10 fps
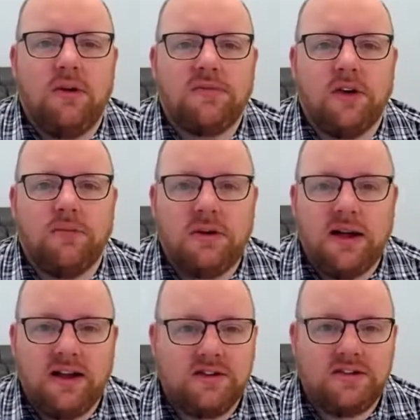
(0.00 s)
So
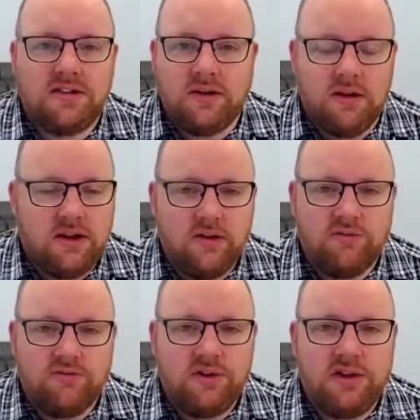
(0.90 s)
plan to
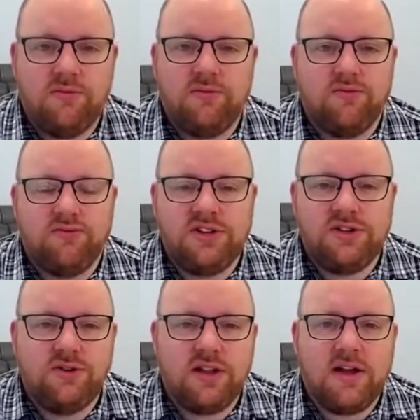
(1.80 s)

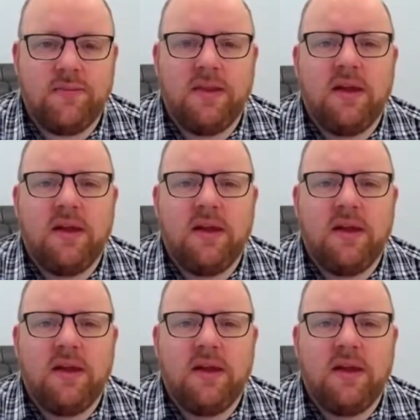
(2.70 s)
redo that.